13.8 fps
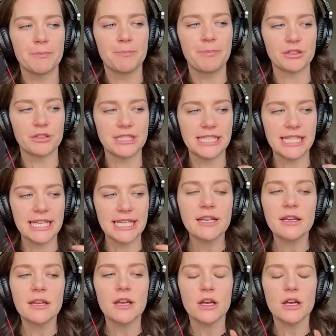building
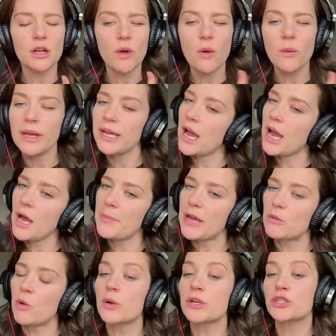growing up,
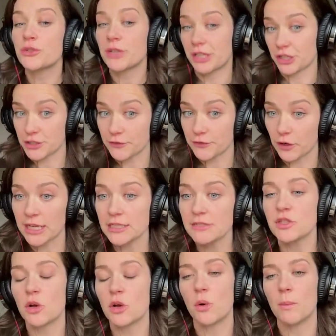and what were triggers for it?
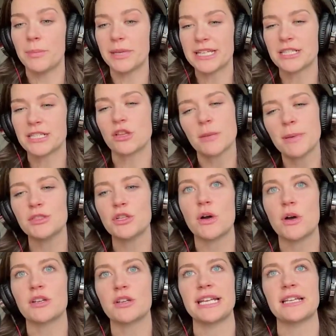So, because a lot of people
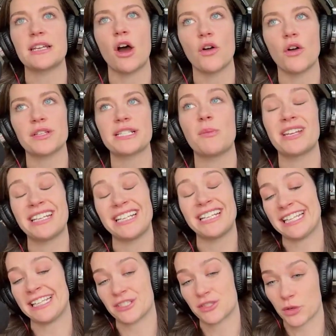don't understand all the time what an
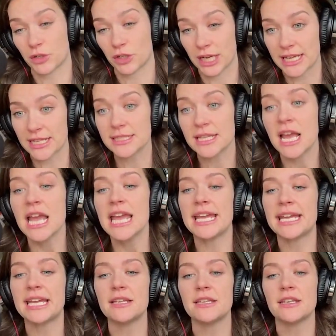eating disorder is.
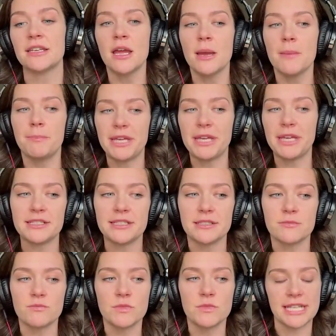It can be
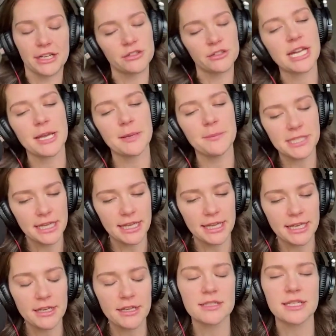stereotyped
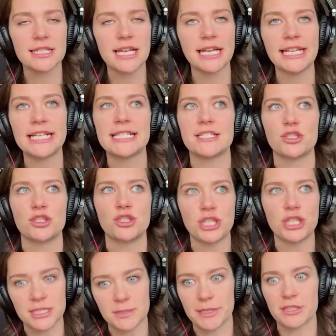in society as it's
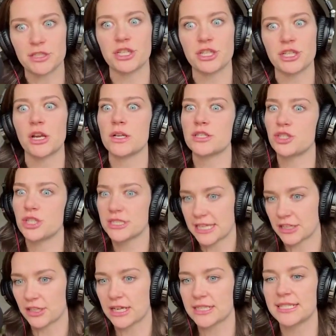just binging or it's just
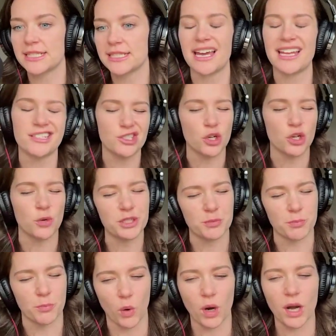anorexia, and it's so much
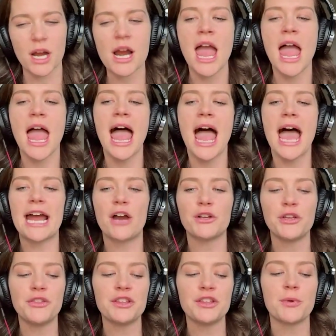more. And how do
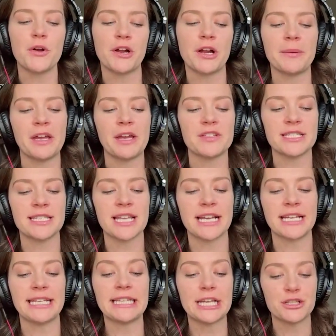you think the programming of
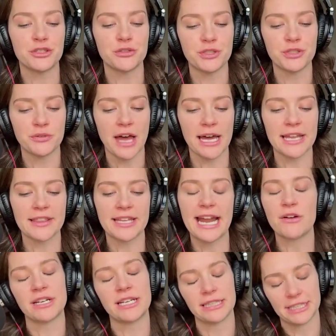society led you to that? And then
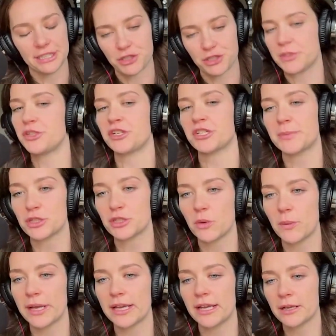how did it lead you into your spiritual
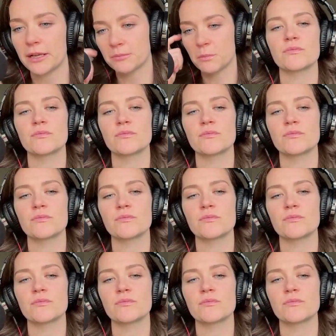awakening?